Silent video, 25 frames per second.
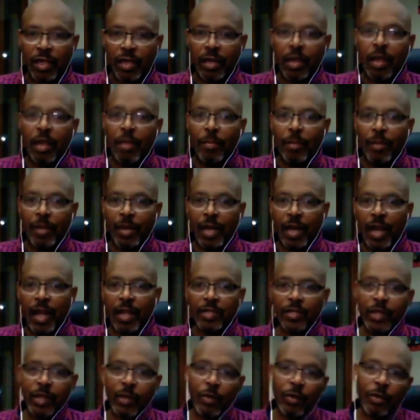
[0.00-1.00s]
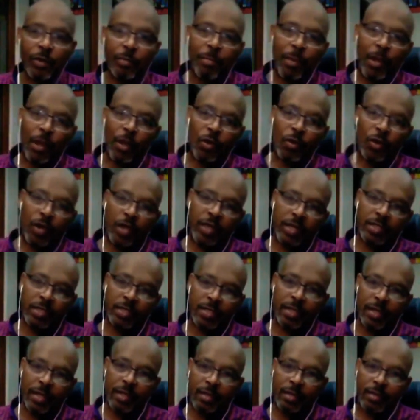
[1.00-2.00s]
that. But I'd like to hear what my
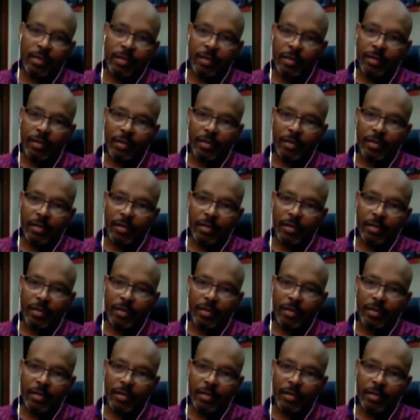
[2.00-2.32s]
colleagues say.